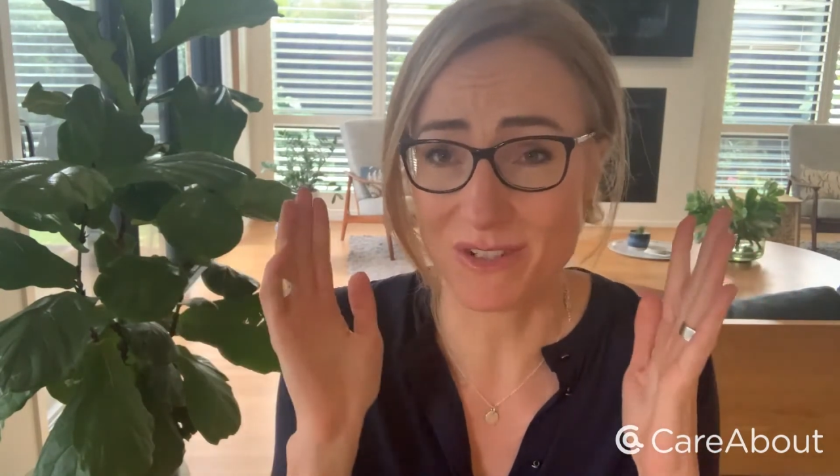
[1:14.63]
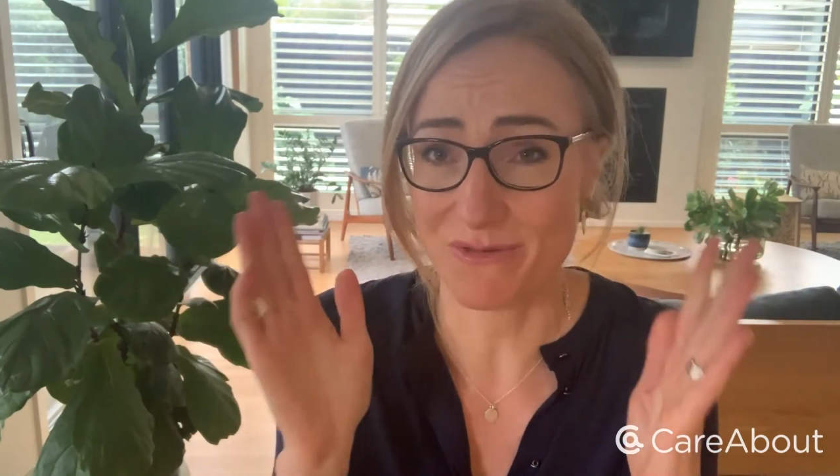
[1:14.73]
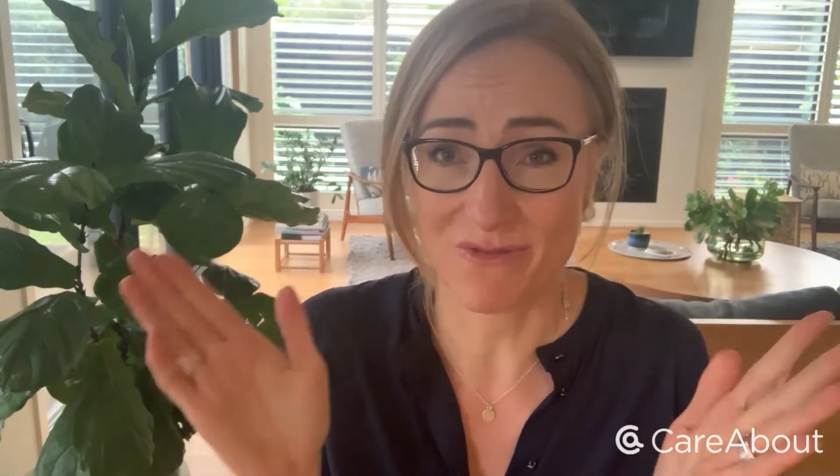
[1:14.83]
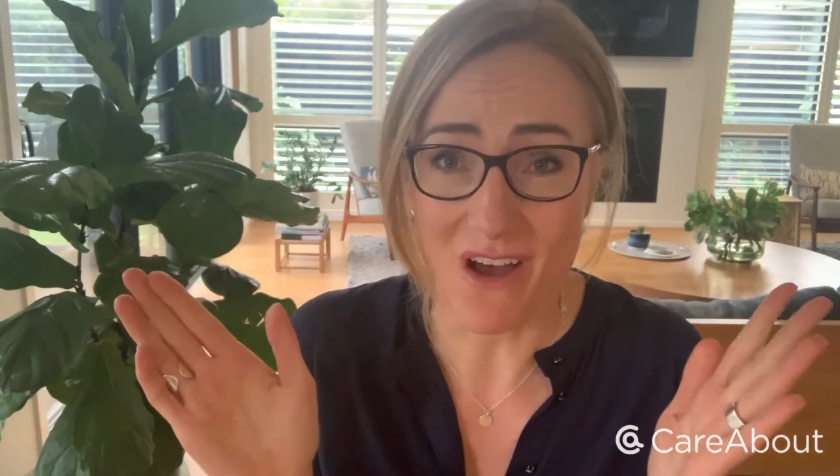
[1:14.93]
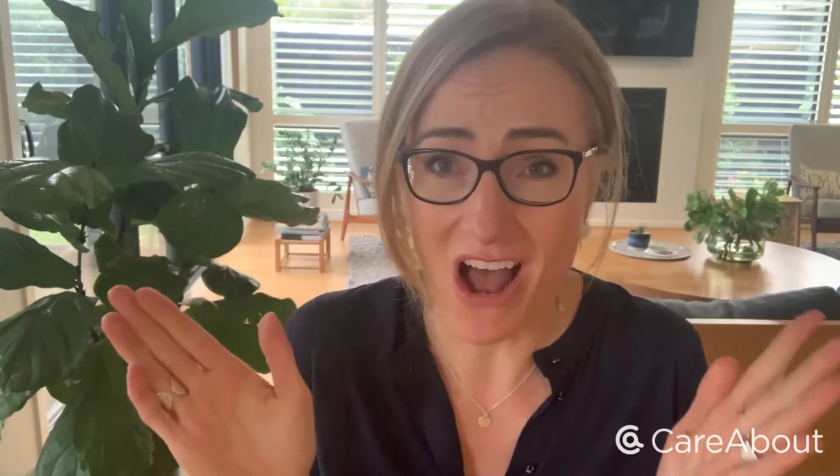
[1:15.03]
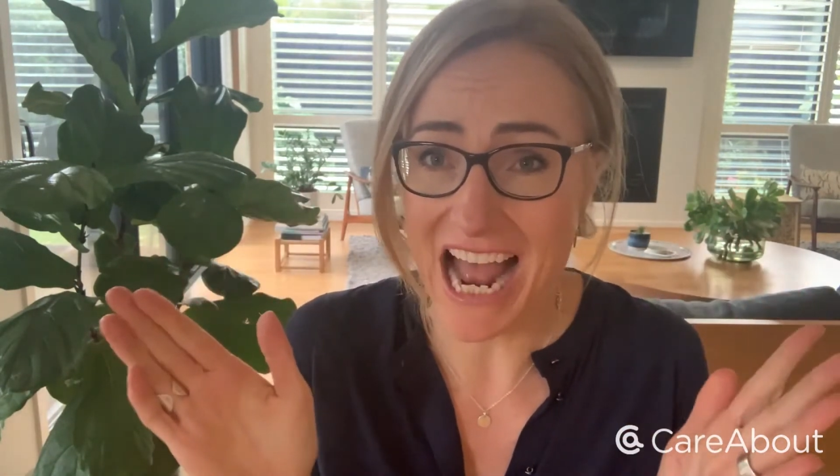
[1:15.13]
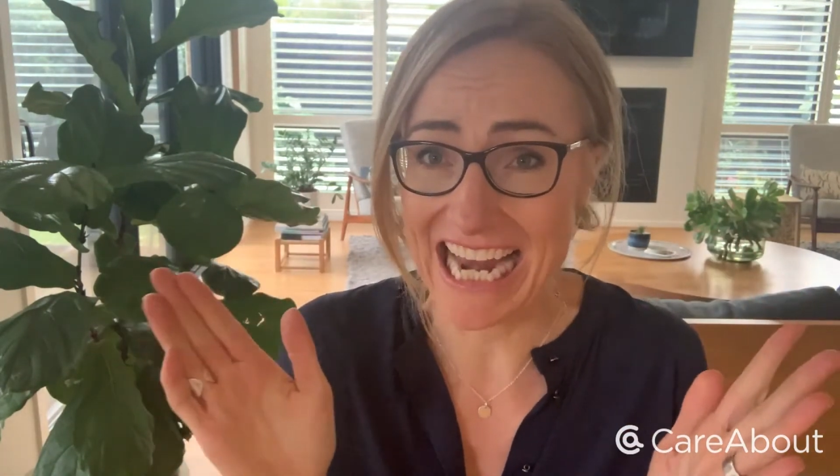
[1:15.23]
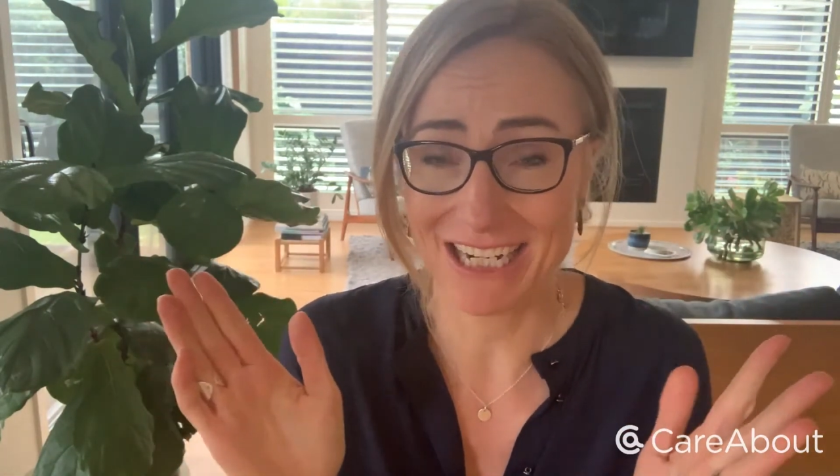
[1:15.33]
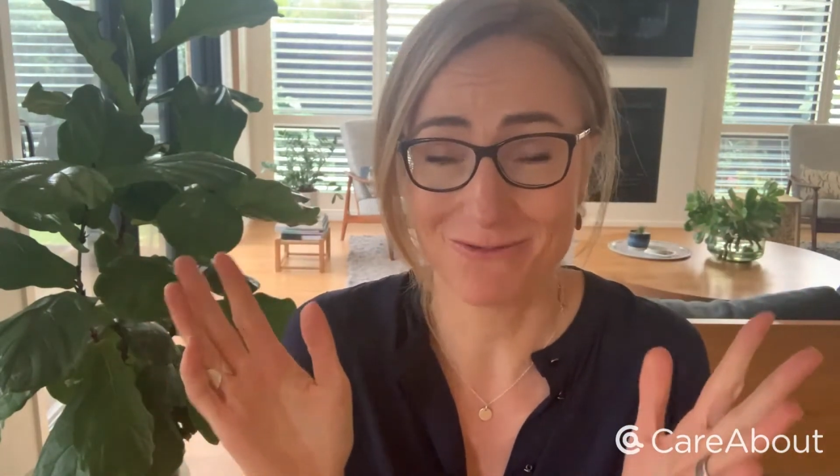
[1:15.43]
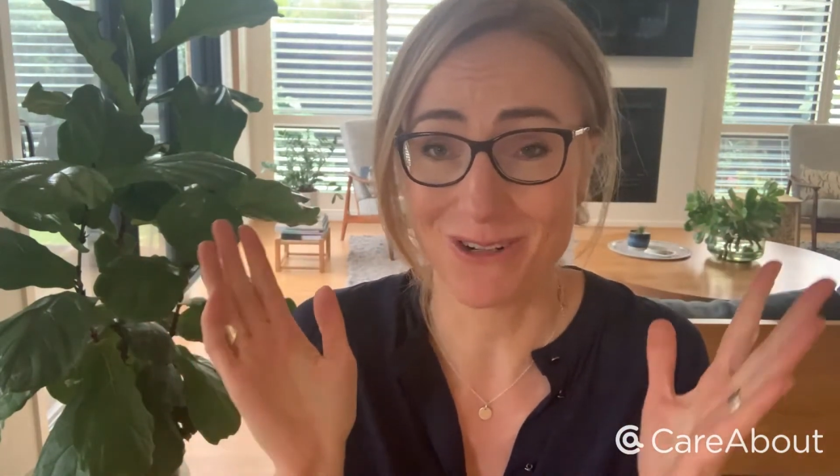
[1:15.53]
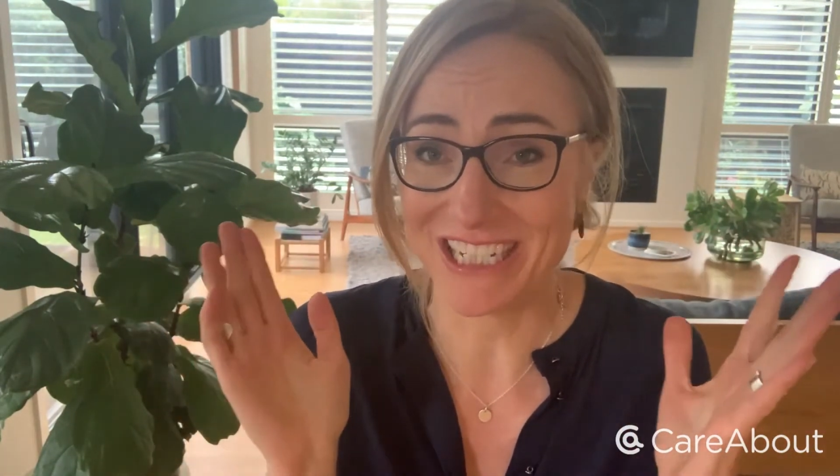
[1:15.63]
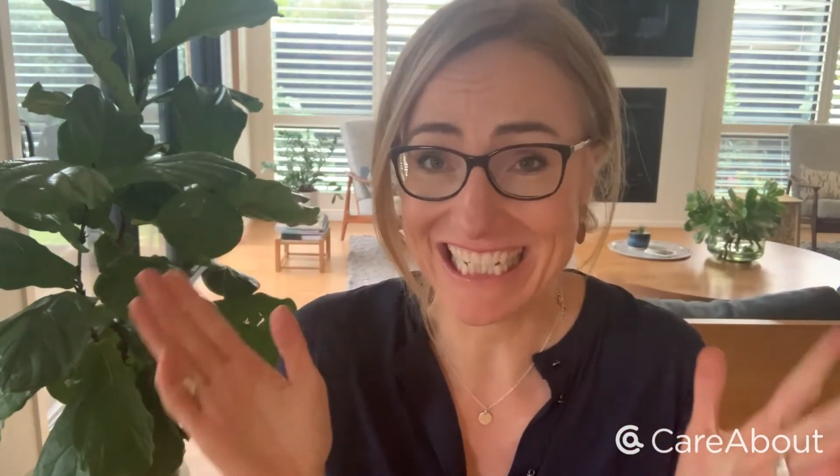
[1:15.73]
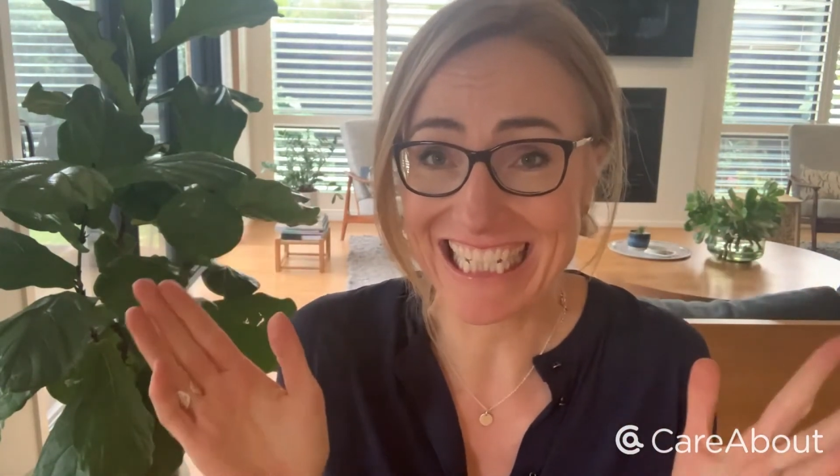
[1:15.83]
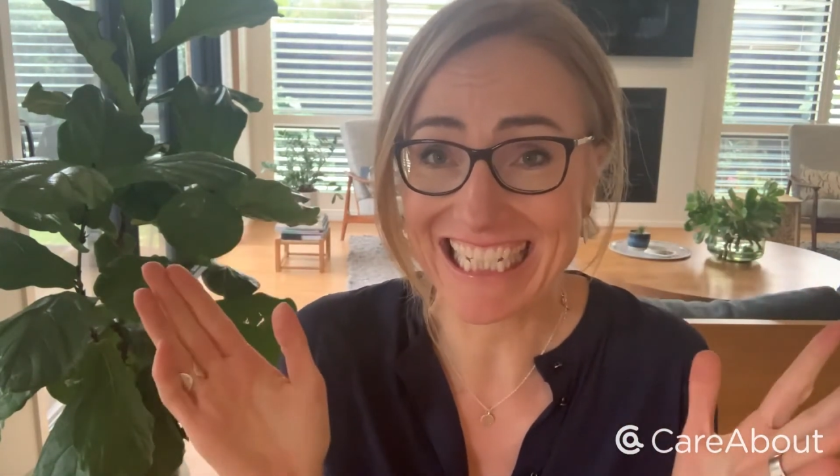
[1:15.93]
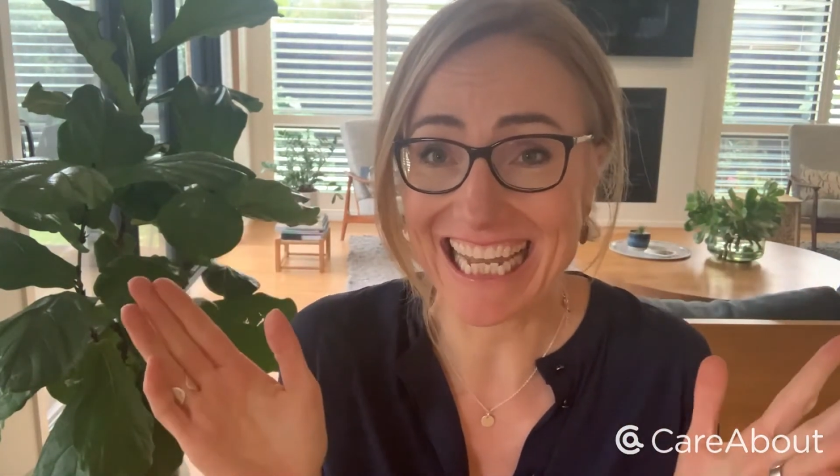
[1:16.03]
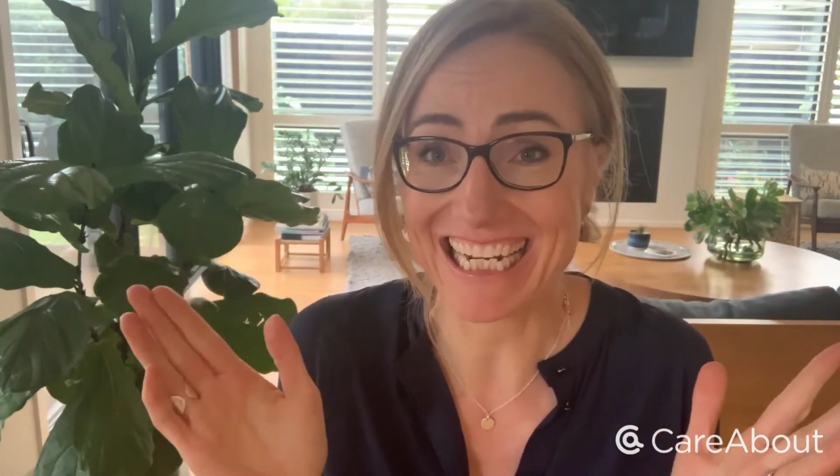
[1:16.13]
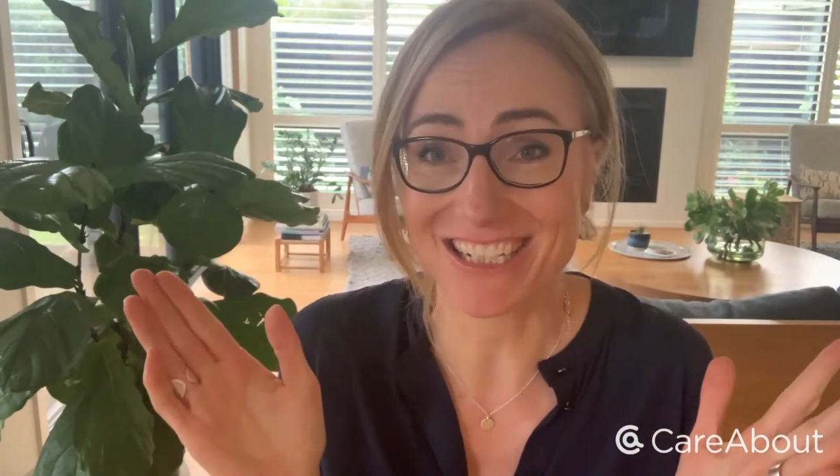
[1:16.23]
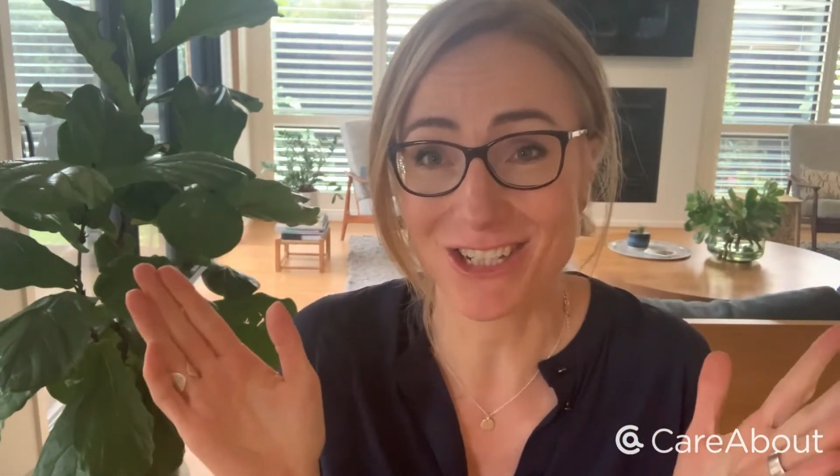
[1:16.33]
define what you can get is